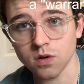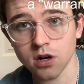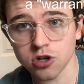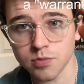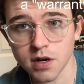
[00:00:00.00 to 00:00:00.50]
are
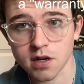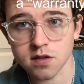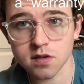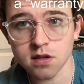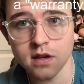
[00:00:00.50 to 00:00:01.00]

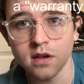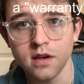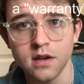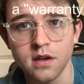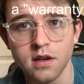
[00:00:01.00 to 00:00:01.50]
$100.
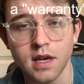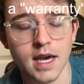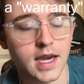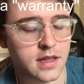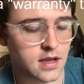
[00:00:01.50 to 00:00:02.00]

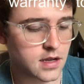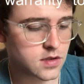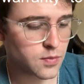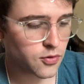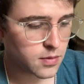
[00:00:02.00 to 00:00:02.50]
And
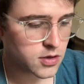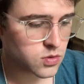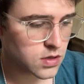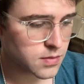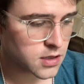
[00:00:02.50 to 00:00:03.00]
so pretty much
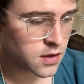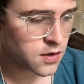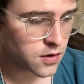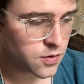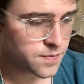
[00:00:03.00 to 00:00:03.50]
what I'm gonna
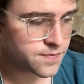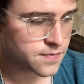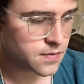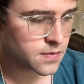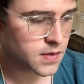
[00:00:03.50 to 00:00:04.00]
do
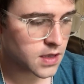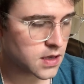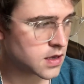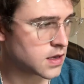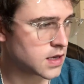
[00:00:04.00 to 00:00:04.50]

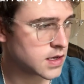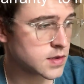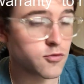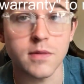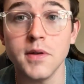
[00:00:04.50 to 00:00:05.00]
is
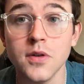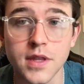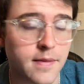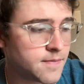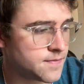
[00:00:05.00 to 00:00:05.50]
rebuild
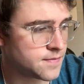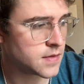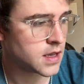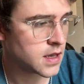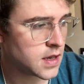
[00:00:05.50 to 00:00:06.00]
them.
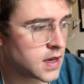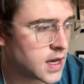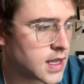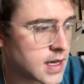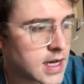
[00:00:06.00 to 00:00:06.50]

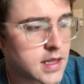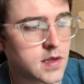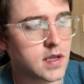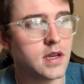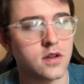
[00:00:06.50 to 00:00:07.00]
And I got
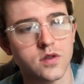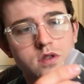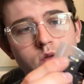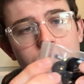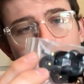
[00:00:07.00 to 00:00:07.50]
this here, this is
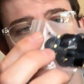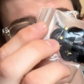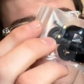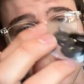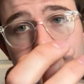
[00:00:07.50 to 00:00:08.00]

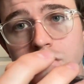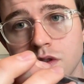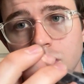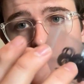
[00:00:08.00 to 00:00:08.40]
$25